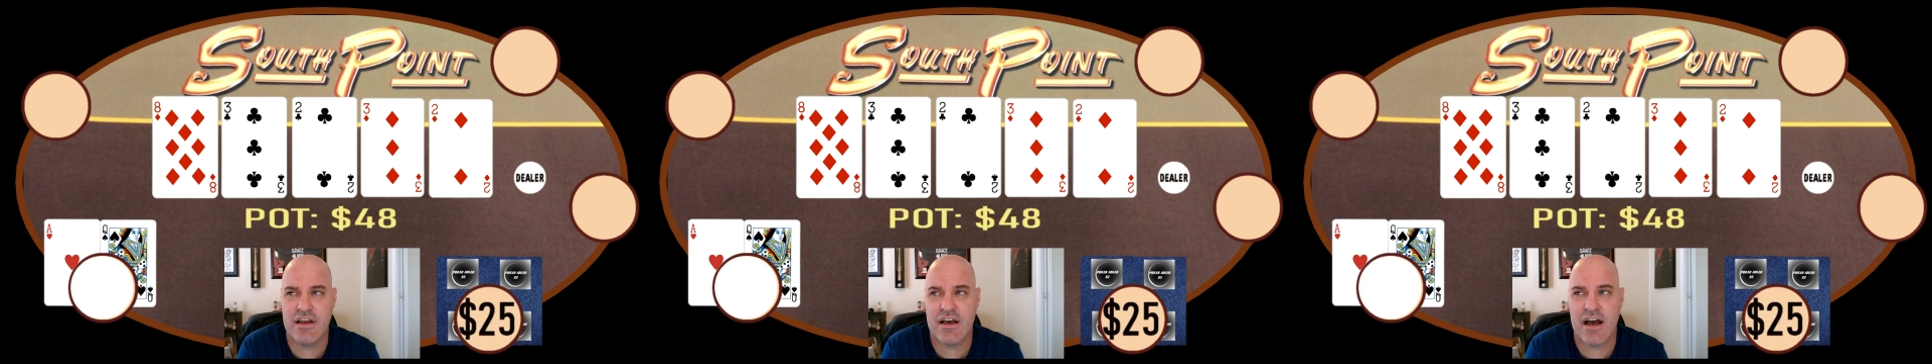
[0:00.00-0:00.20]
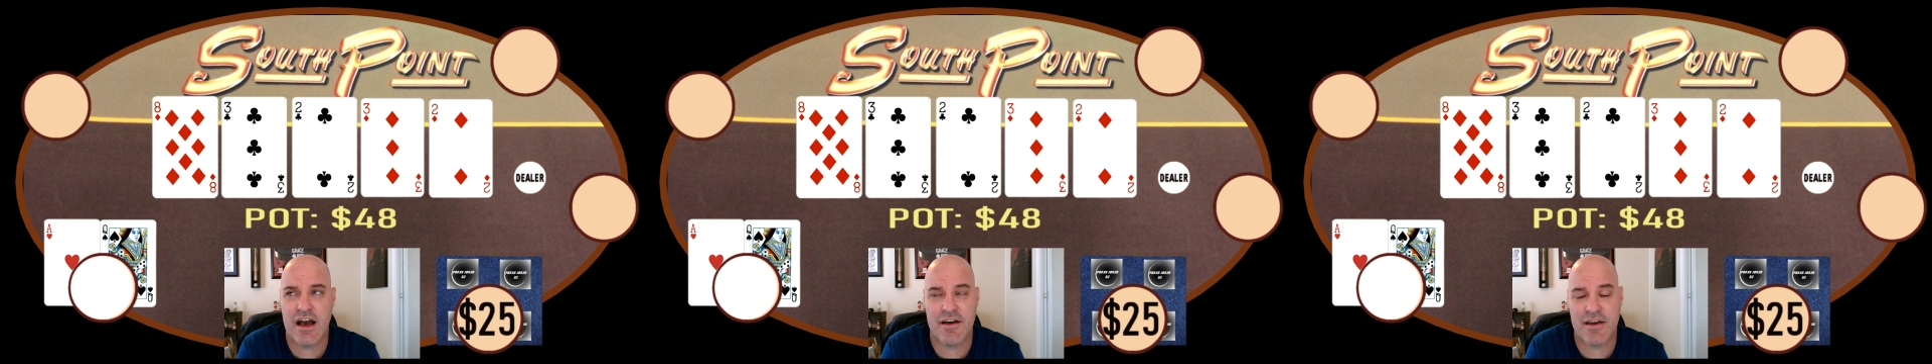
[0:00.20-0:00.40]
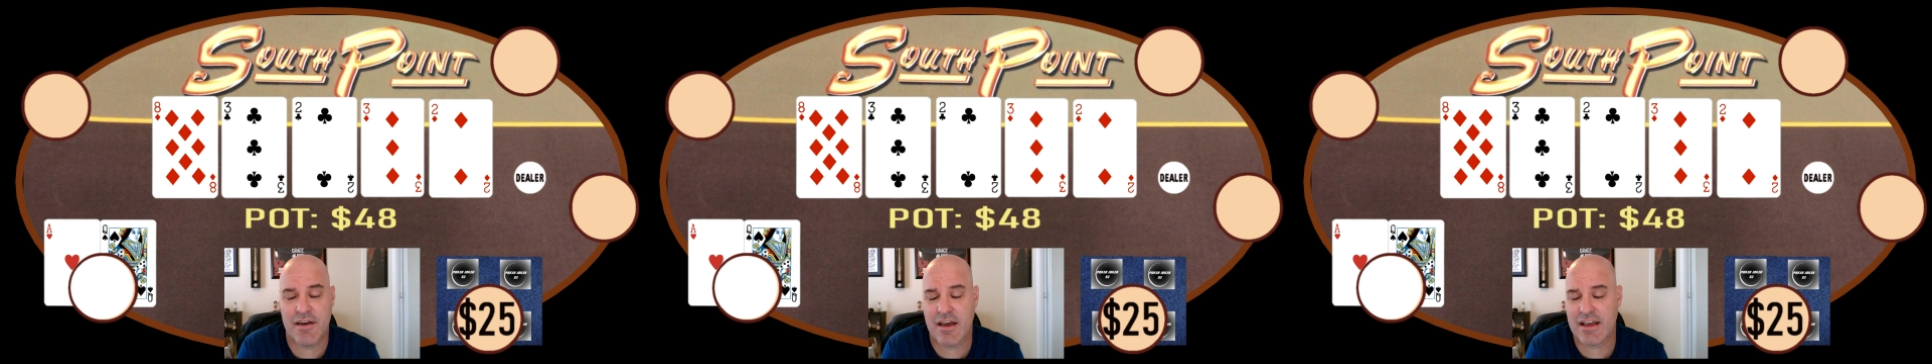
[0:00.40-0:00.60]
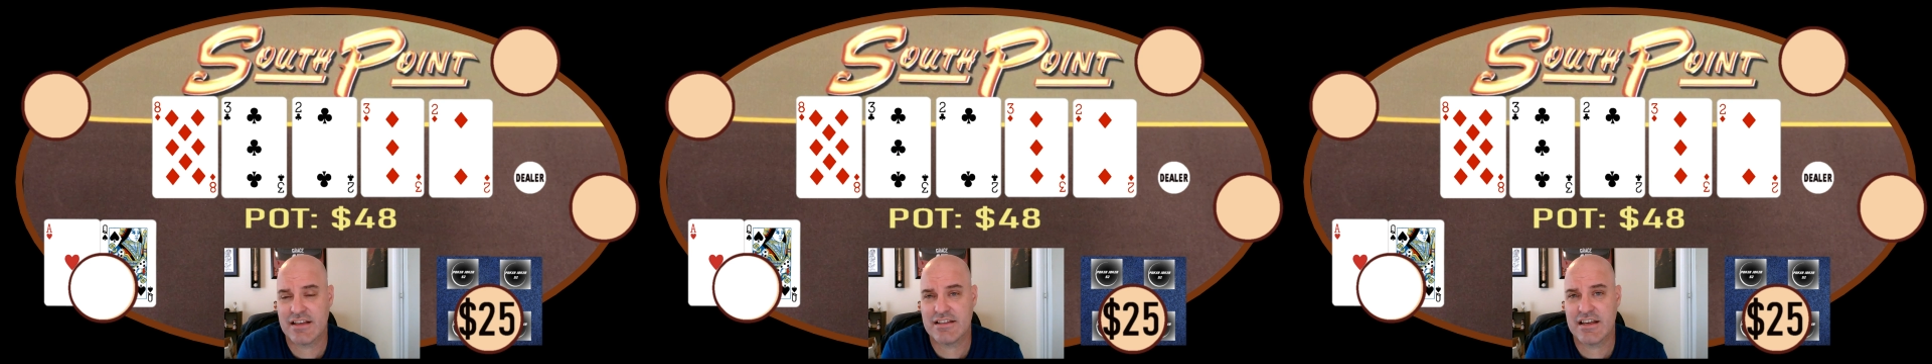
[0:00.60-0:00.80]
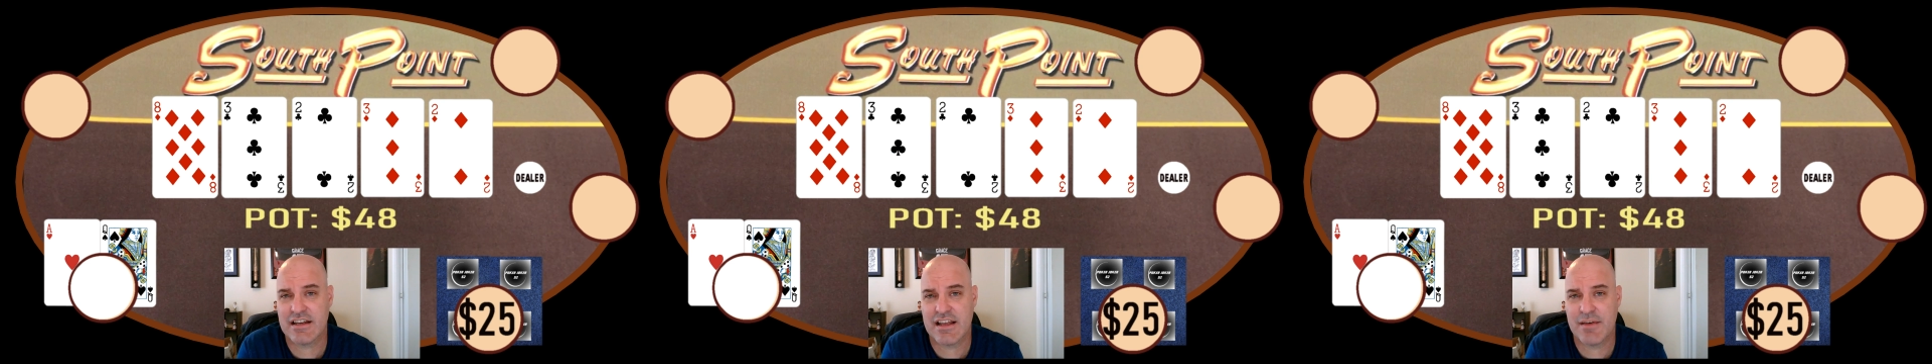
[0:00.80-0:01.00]
I
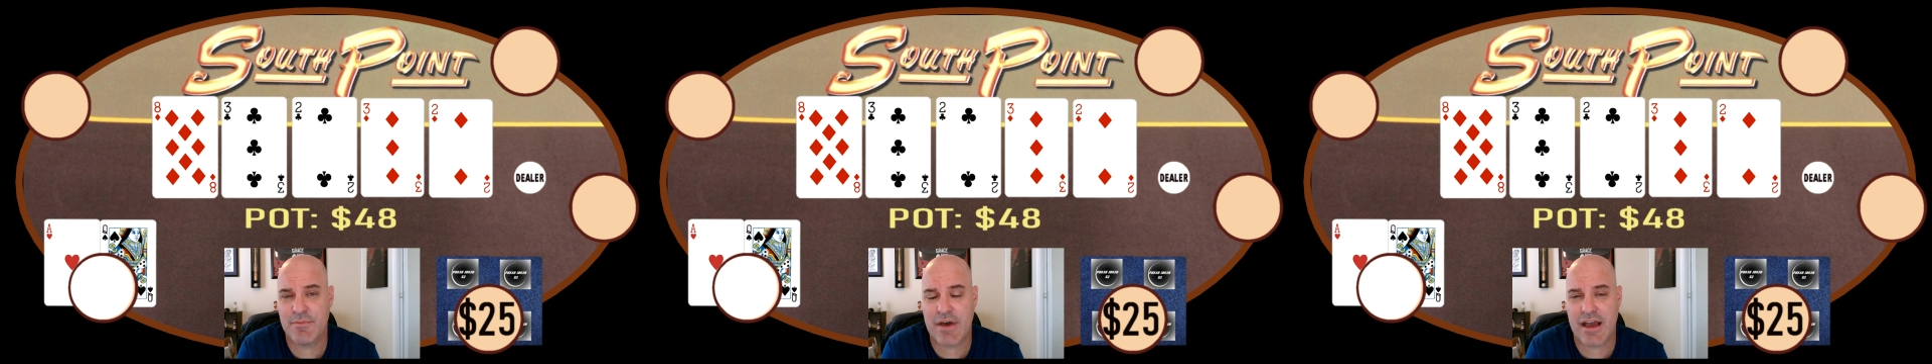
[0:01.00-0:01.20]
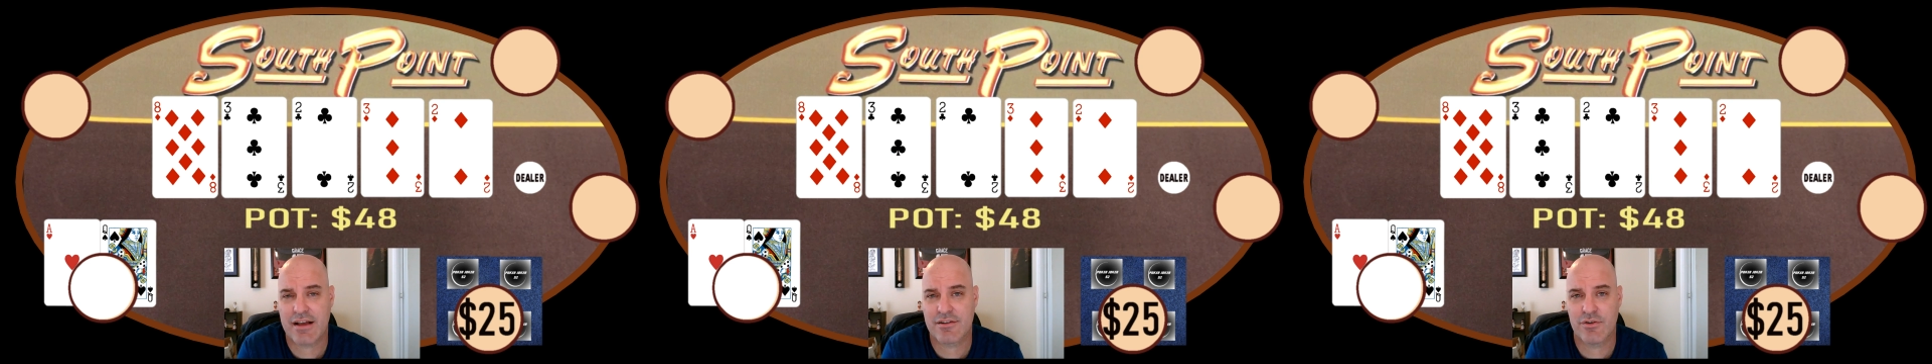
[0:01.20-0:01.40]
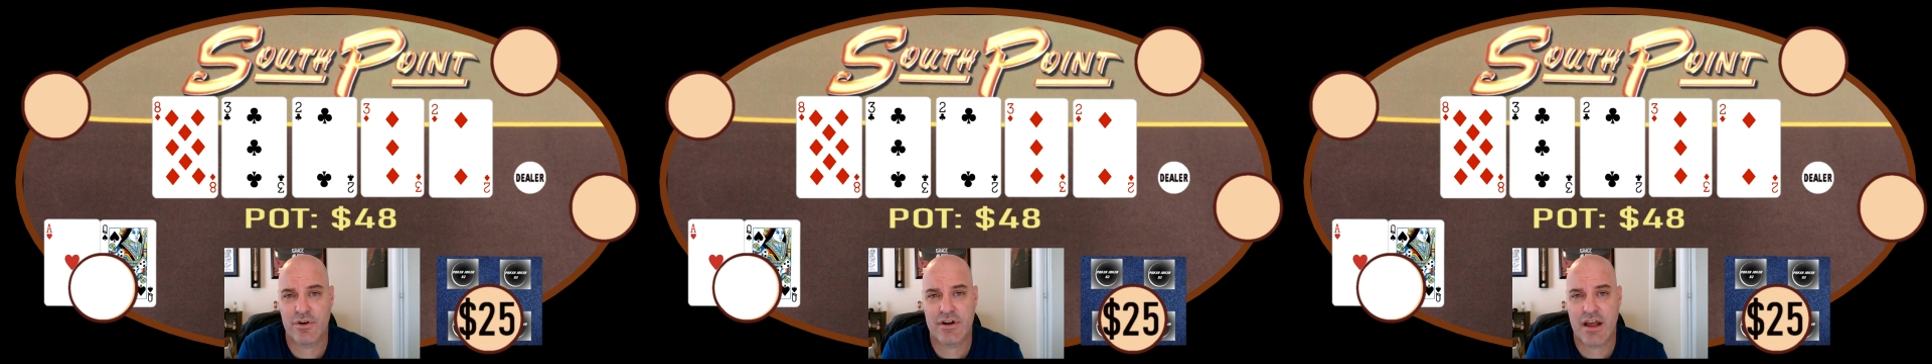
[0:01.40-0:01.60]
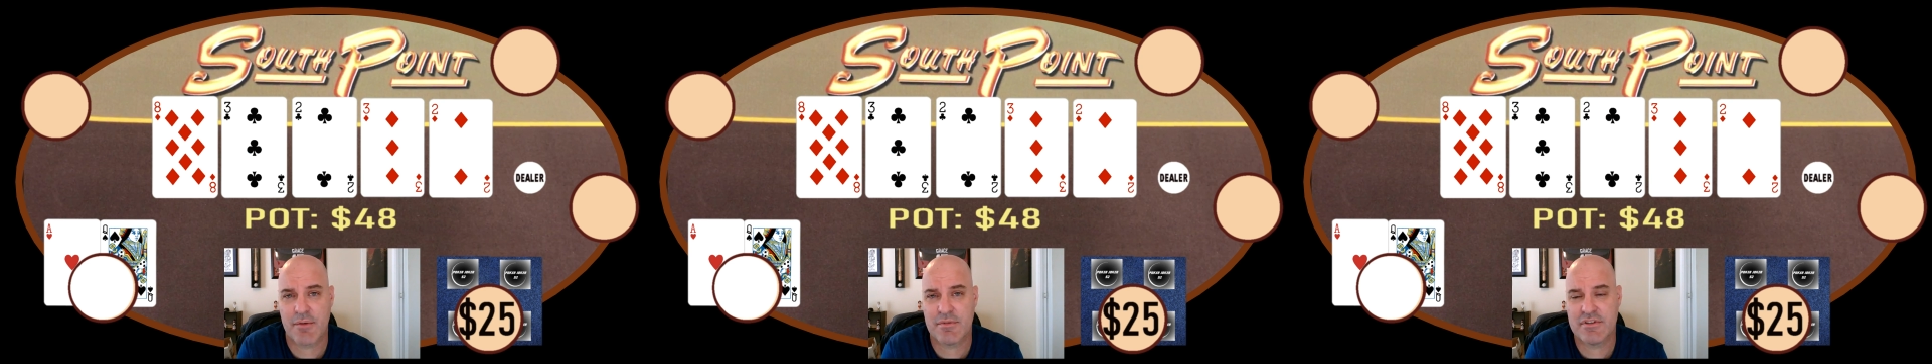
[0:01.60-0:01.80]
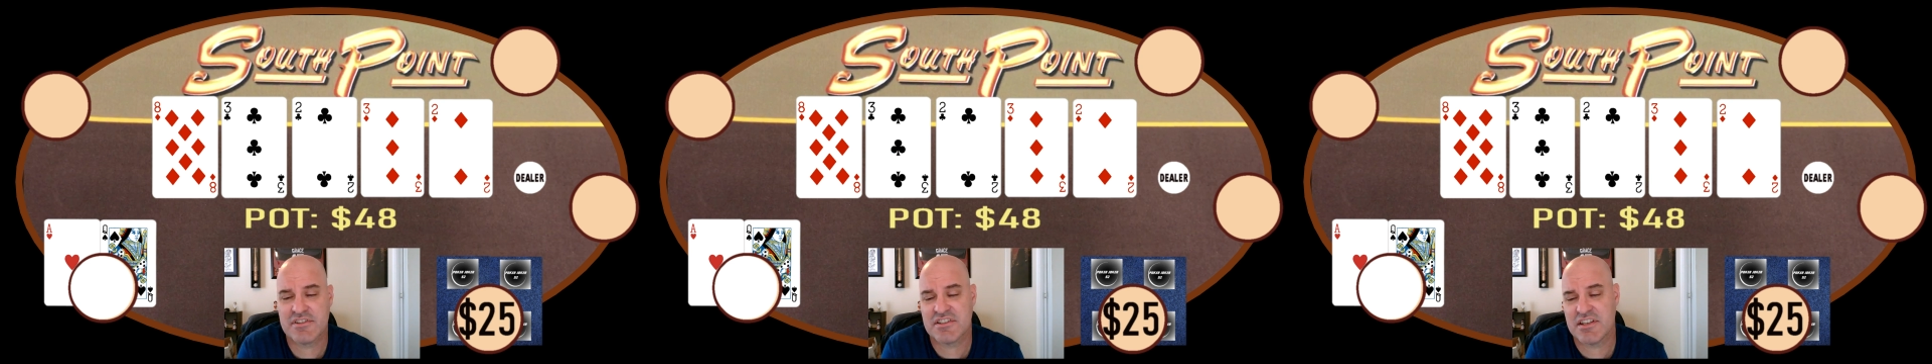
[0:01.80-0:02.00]
guess he could hit backdoor
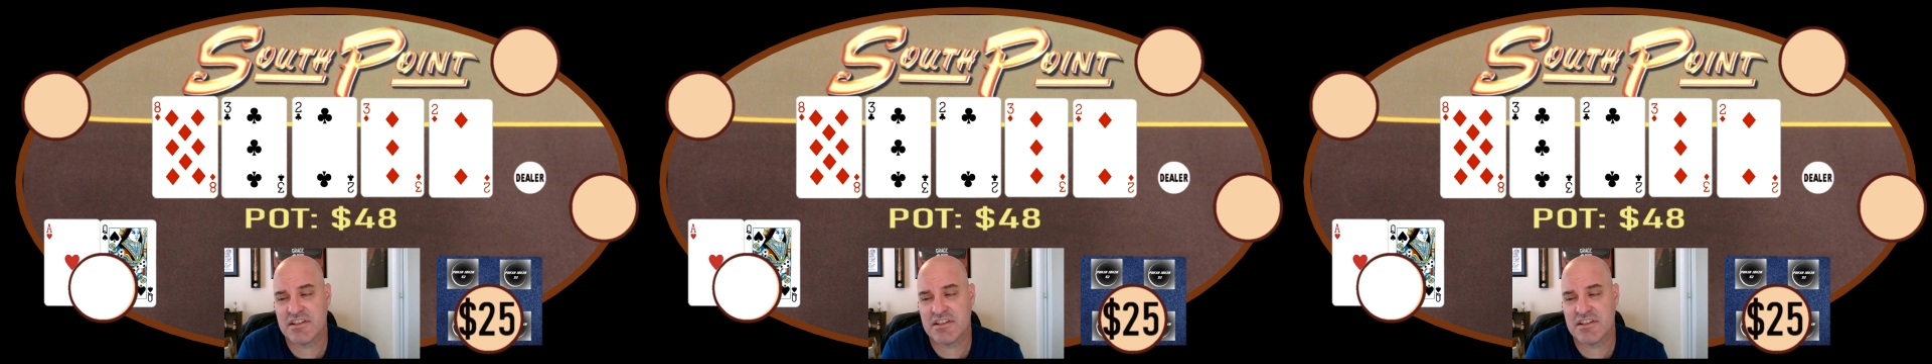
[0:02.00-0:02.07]
diamonds,